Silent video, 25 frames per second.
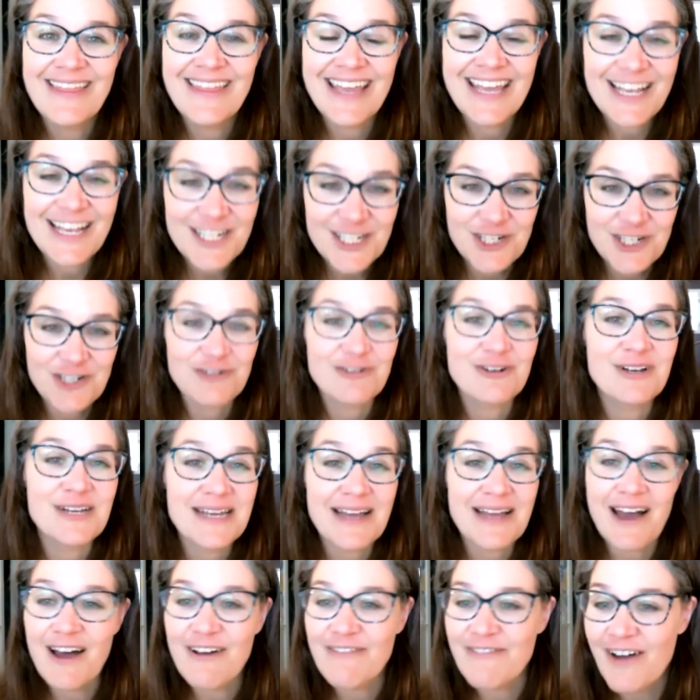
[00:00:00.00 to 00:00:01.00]
the
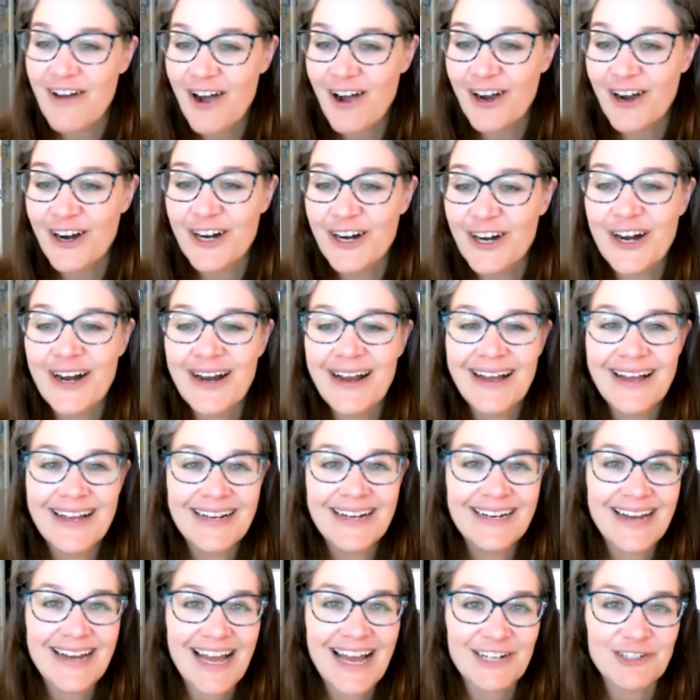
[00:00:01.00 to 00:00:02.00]
history of our
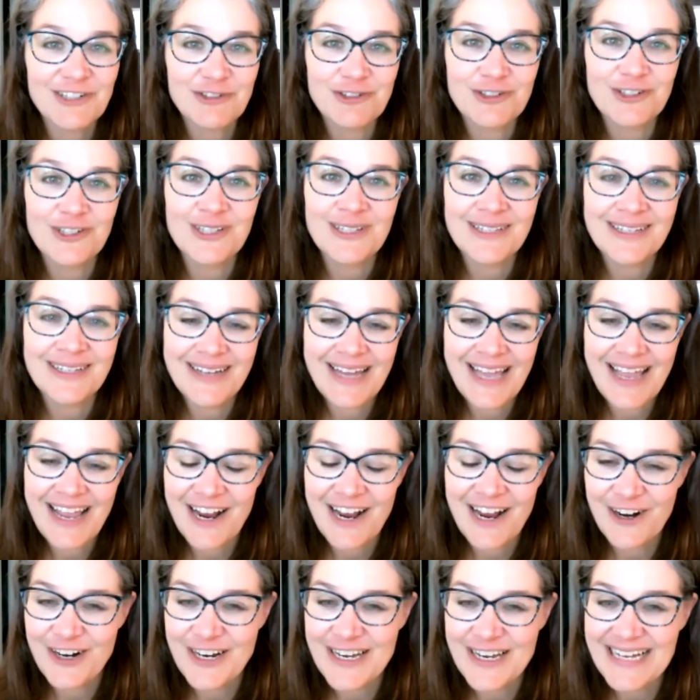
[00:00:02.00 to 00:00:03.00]
natural
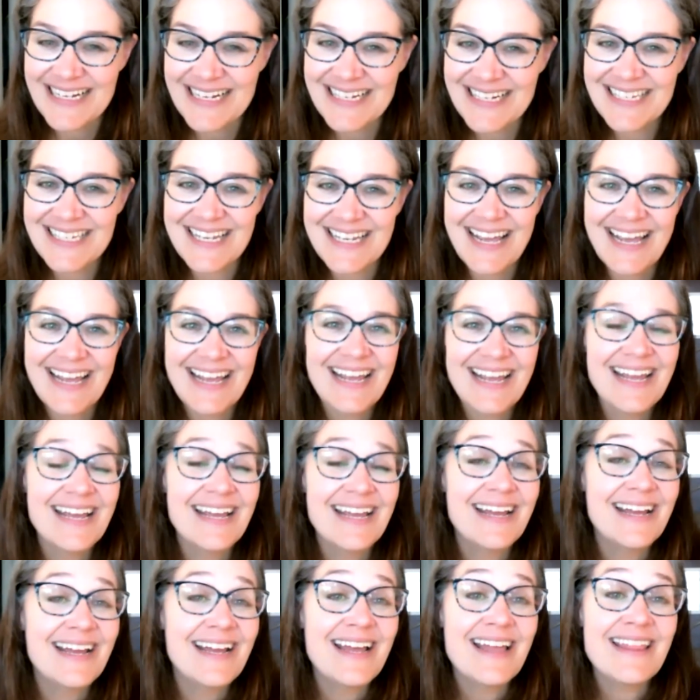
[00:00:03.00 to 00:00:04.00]
areas.
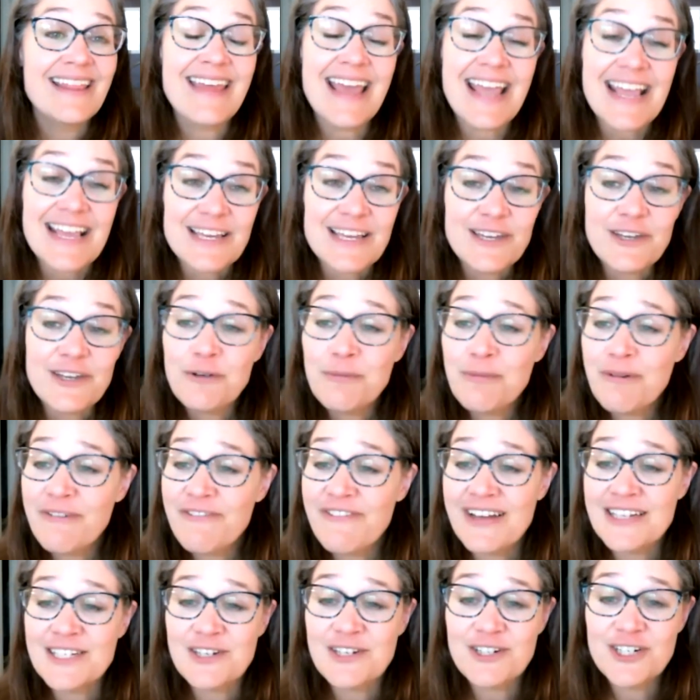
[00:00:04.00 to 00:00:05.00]
Thank you,
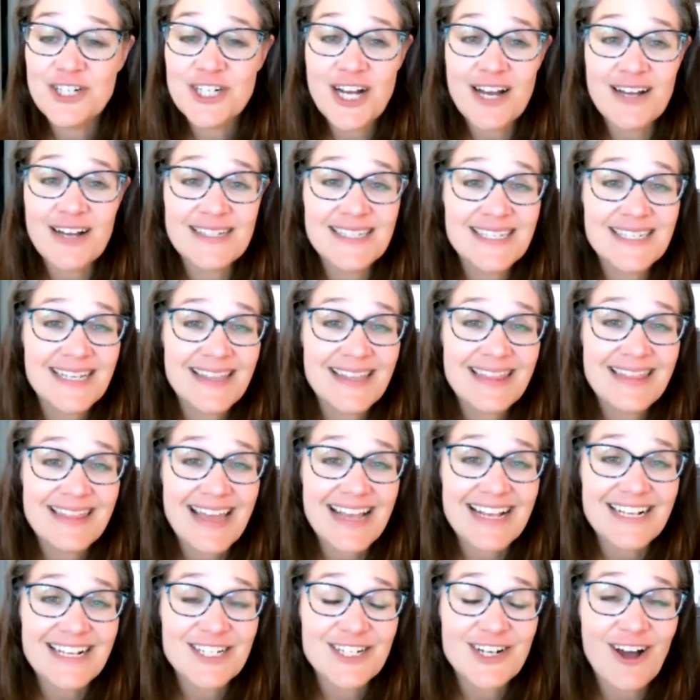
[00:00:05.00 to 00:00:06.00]
Professor Johnson.
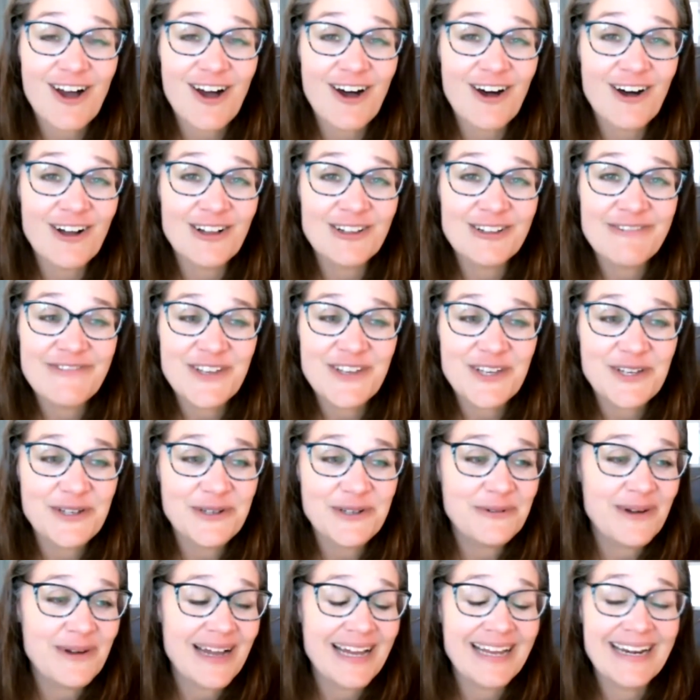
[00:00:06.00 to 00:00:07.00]
Thanks to all of
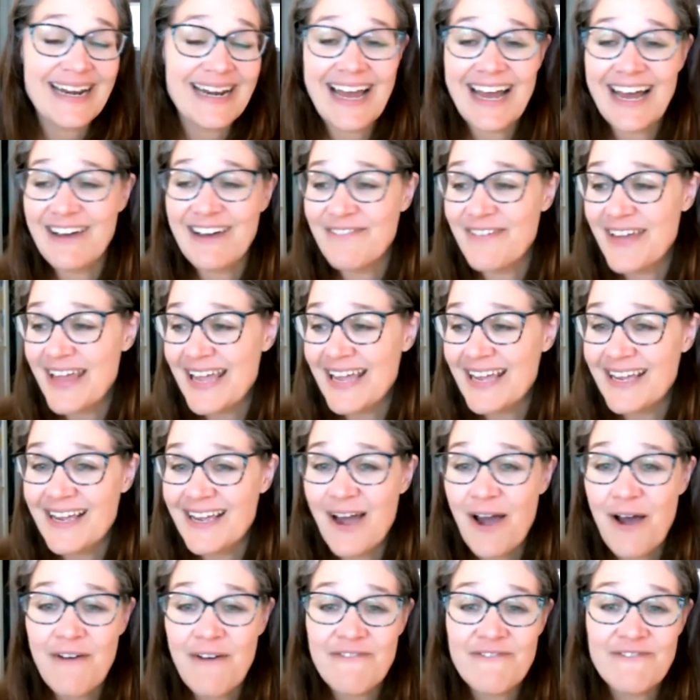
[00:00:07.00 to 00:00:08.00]
you, and have
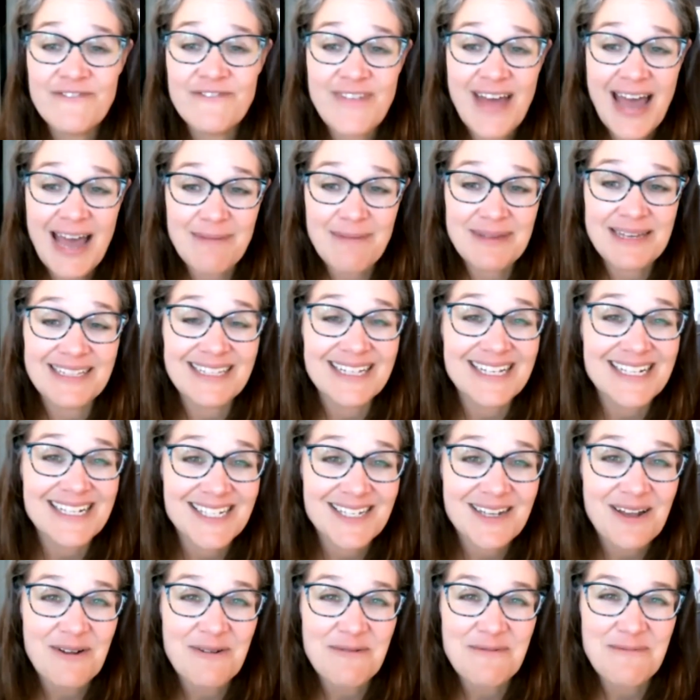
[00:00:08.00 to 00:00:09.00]
a
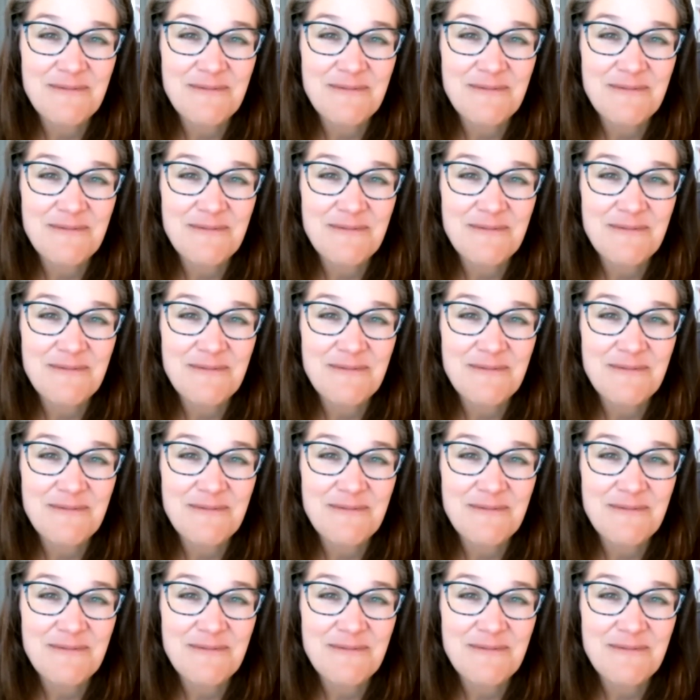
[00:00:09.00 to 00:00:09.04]
fabulous